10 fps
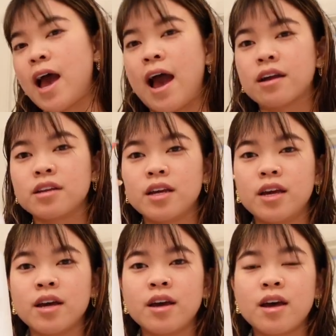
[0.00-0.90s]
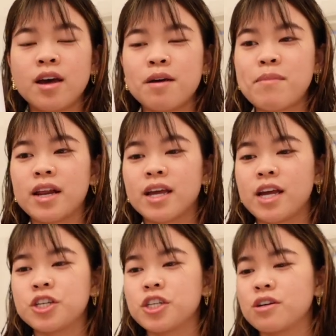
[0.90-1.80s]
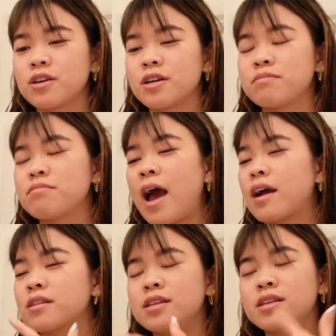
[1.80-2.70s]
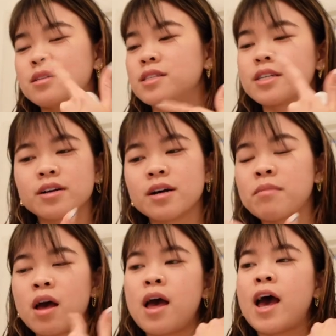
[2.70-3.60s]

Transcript: acne medication or acne serum.